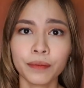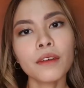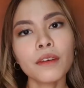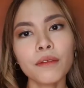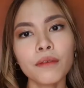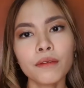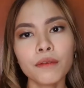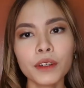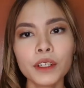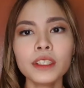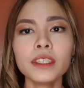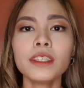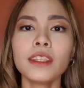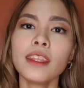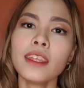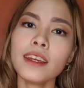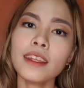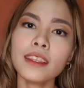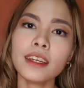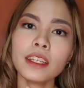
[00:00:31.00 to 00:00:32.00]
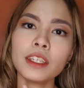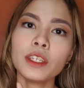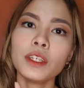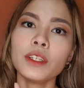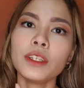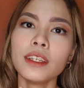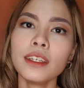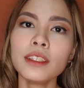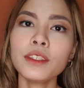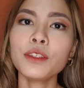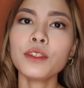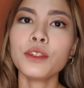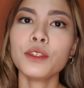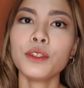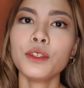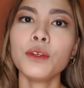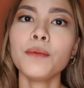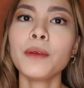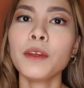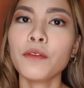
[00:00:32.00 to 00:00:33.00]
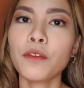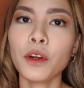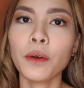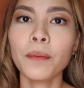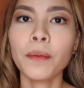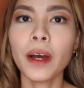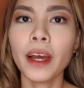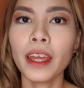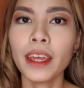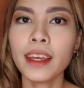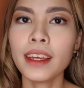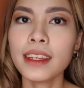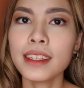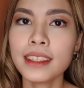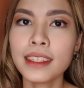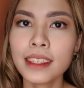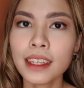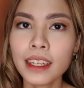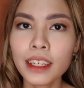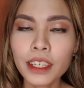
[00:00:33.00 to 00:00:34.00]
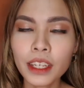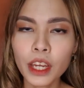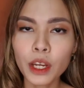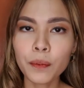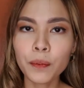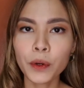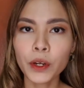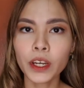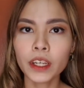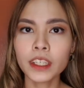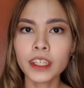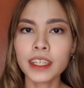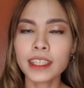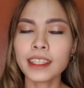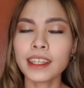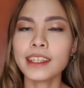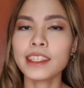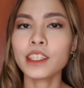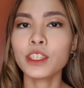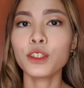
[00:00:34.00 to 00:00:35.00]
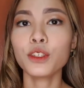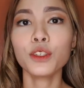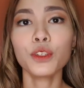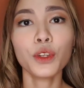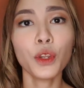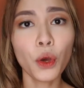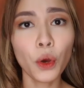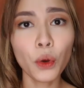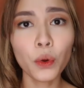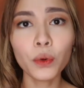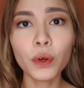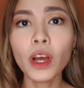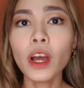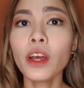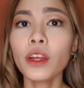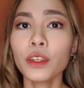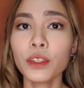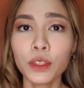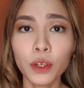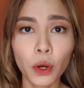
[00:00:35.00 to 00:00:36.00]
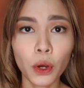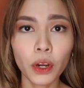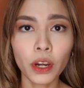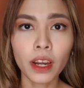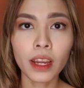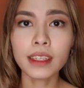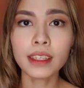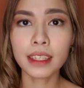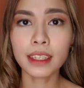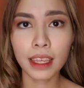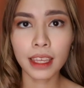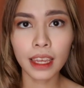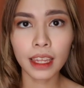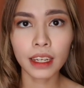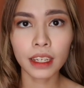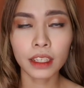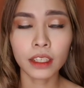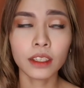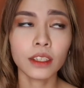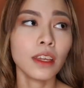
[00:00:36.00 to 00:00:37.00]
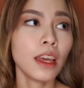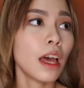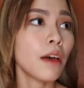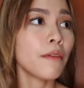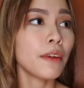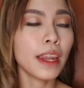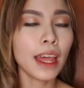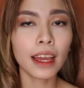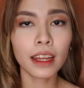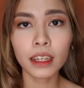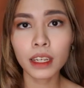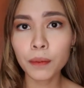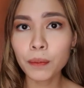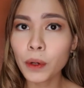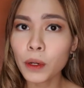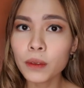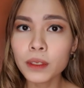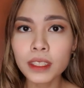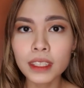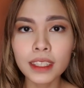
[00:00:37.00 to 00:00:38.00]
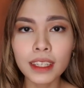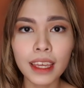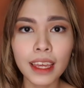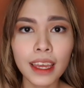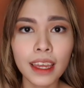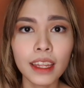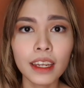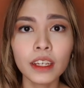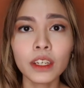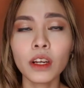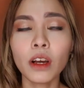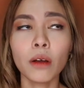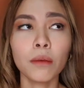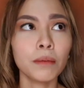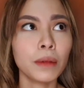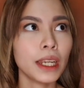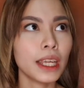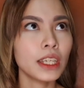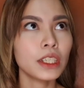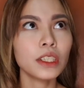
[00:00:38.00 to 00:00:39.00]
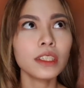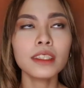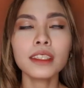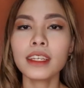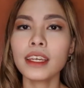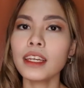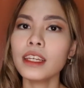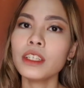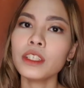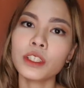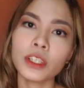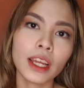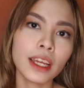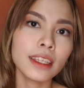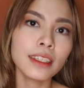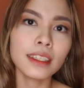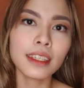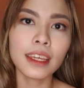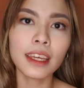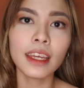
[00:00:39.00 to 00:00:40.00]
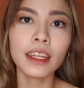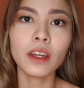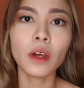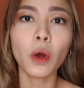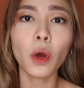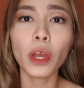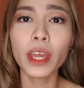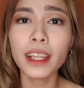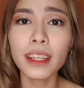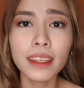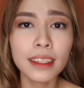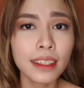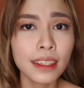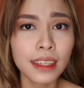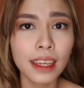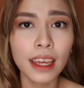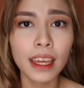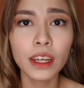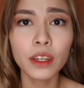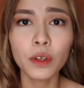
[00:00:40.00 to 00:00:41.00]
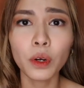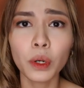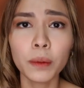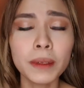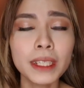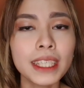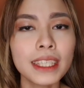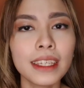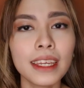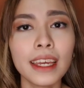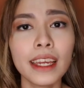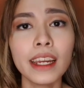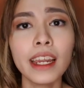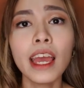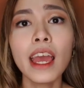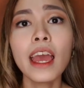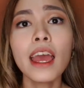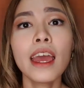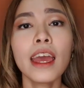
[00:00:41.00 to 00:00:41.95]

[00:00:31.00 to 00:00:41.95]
The first thing that you need to do before buying a skincare product is to know your skin. Do you have an acne prone skin, combination skin, dry skin, oily skin, normal skin?